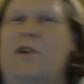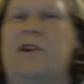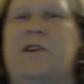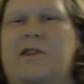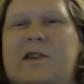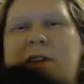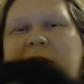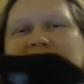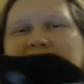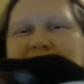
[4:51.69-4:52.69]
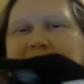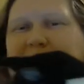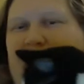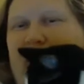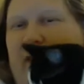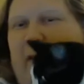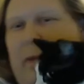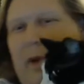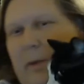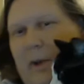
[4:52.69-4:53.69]
Tux. Tux always likes to
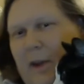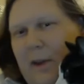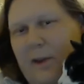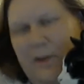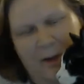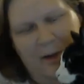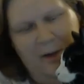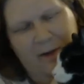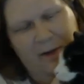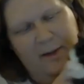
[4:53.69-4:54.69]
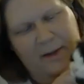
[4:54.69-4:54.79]
pop into these things.